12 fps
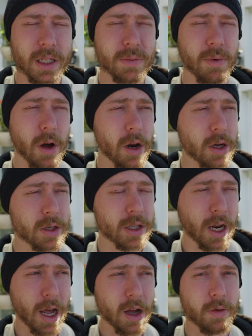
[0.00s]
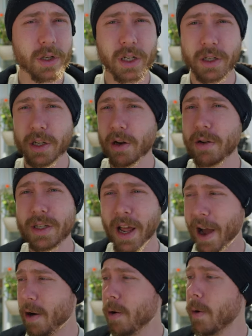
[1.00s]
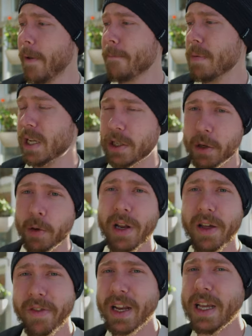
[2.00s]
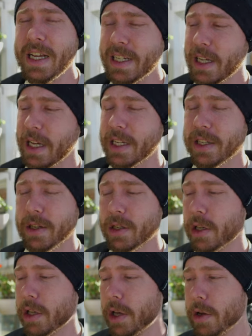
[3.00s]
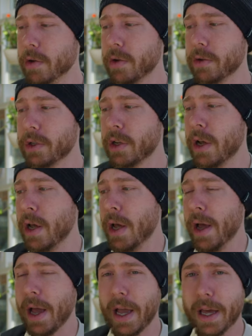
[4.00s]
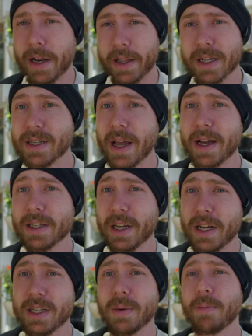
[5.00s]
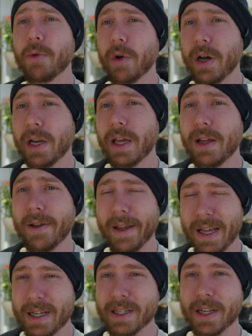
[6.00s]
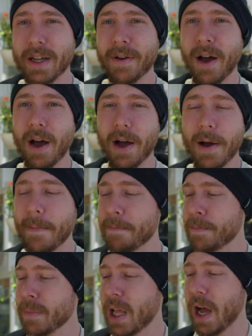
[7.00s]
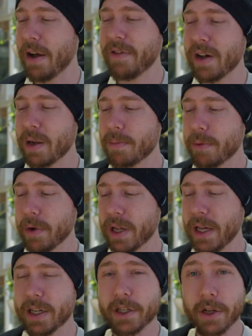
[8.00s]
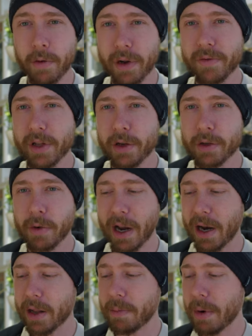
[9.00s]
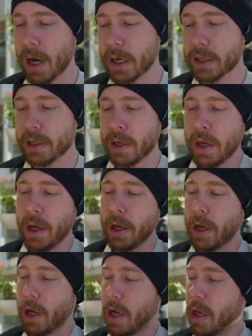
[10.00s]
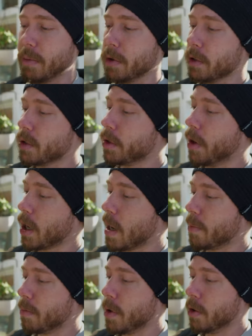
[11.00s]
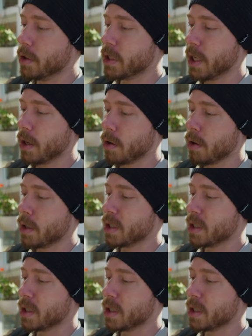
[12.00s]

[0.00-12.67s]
these products that I always consider is how intuitive and easy is it to use? And in this case, it's pretty easy. I found it pretty intuitive to use right out of the box. There's a couple modes here: